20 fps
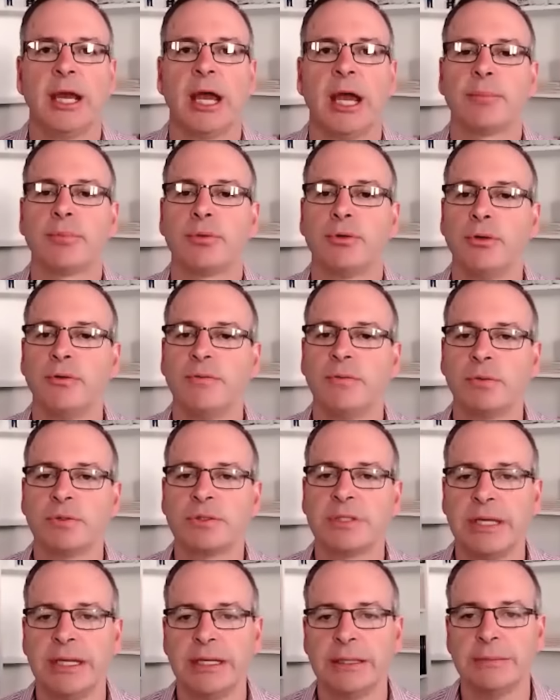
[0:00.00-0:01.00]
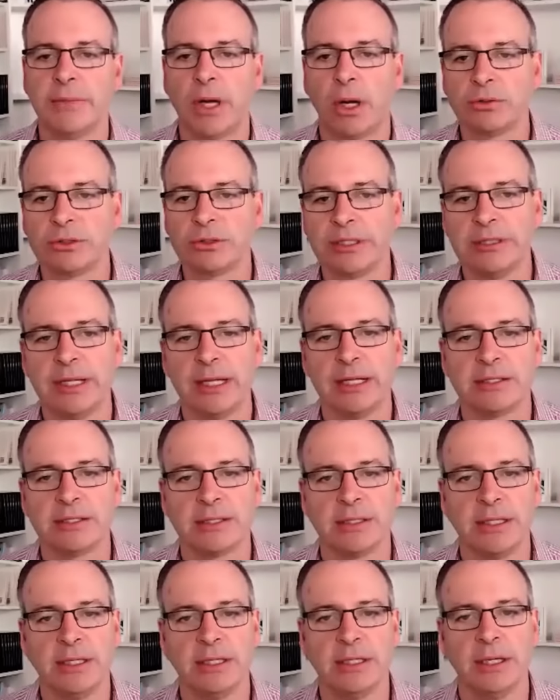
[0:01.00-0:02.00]
Approvals in
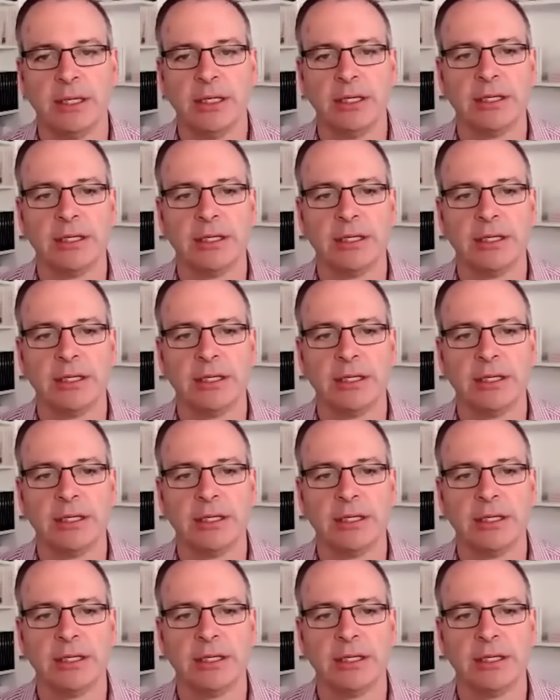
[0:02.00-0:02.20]
multi-density